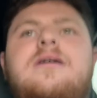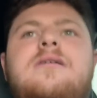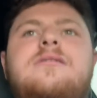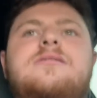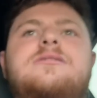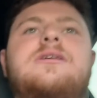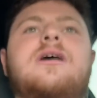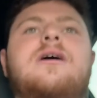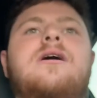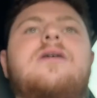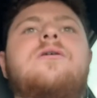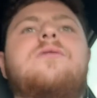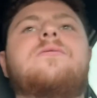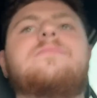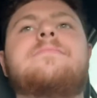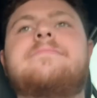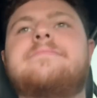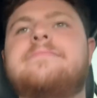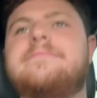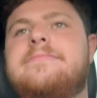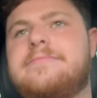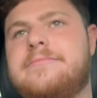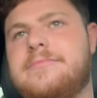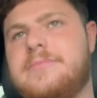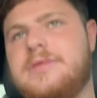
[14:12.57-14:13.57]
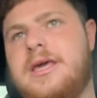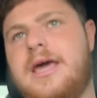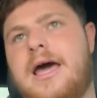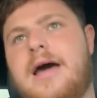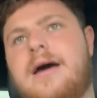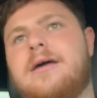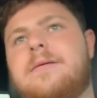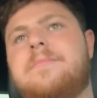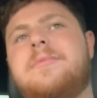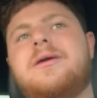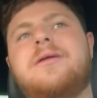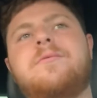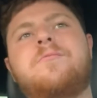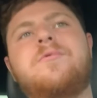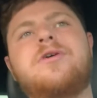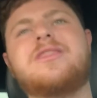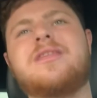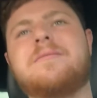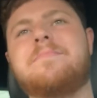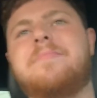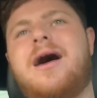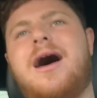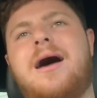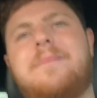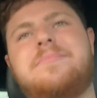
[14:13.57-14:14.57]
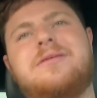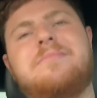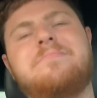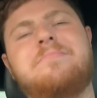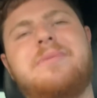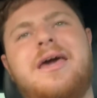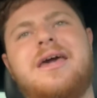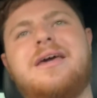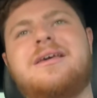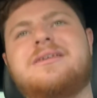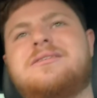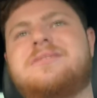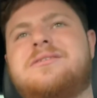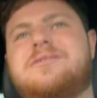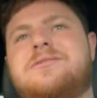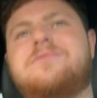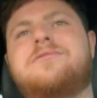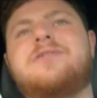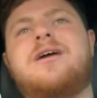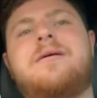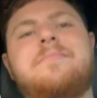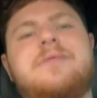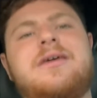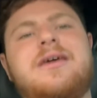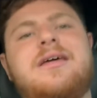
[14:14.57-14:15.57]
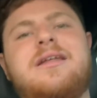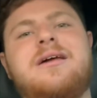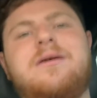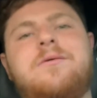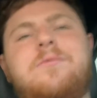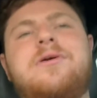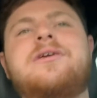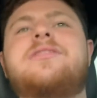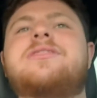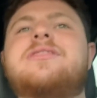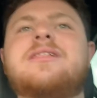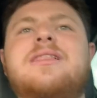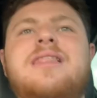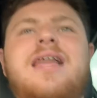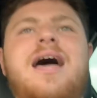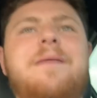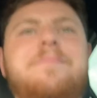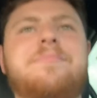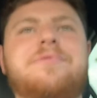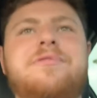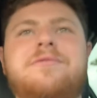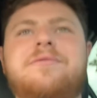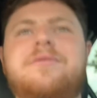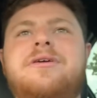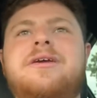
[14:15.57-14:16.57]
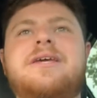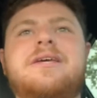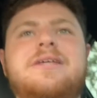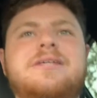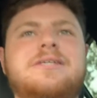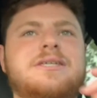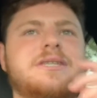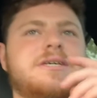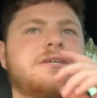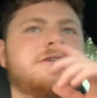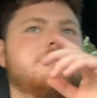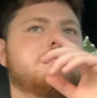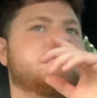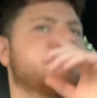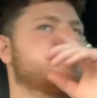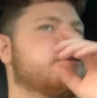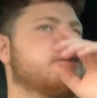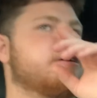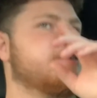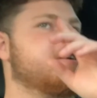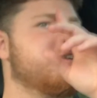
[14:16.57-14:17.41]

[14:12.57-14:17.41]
So yeah, I mean, with the pops and bangs tune I'm getting with the Lap 3 ECU,